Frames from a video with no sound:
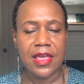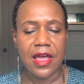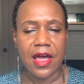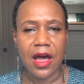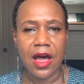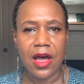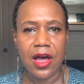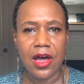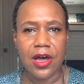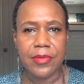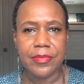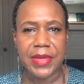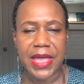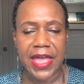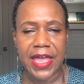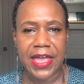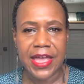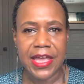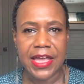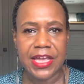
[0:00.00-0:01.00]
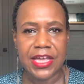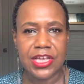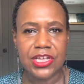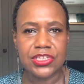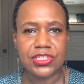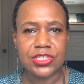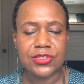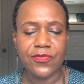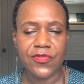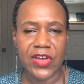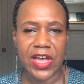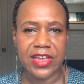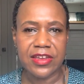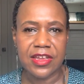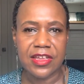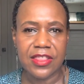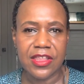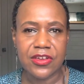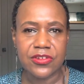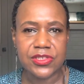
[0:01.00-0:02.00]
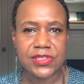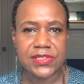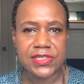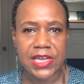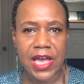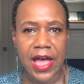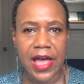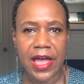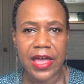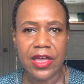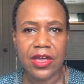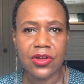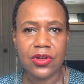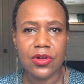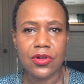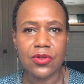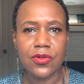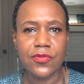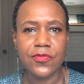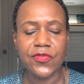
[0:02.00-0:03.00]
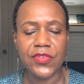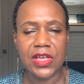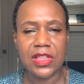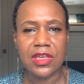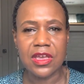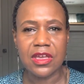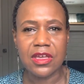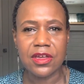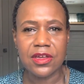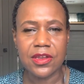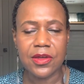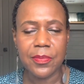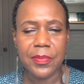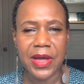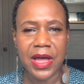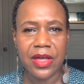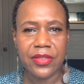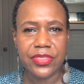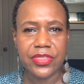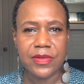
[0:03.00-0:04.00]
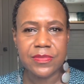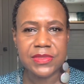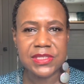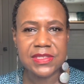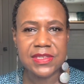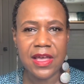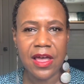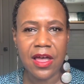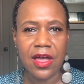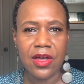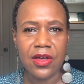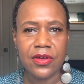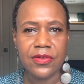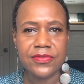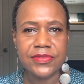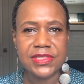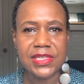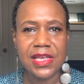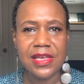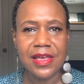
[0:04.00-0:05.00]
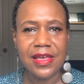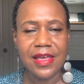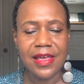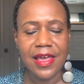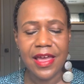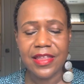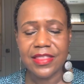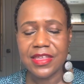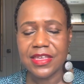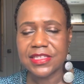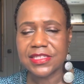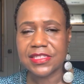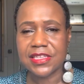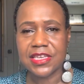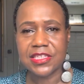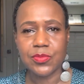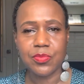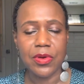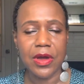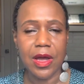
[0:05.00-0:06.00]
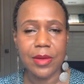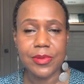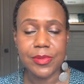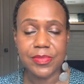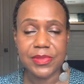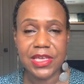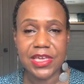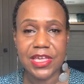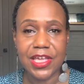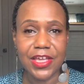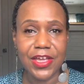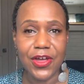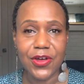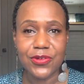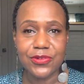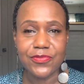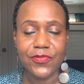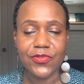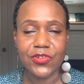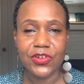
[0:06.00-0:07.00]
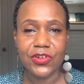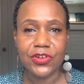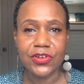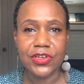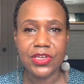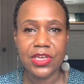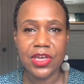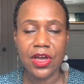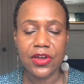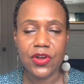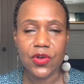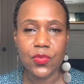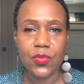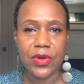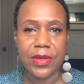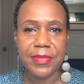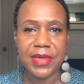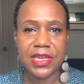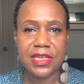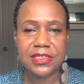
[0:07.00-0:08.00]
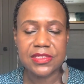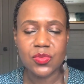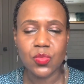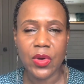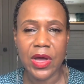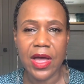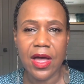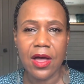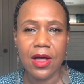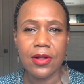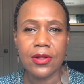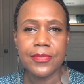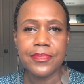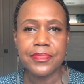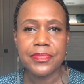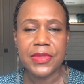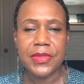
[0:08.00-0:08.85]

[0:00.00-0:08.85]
um, age, finding their style, feeling good about themselves. And these things probably can go for younger women as well.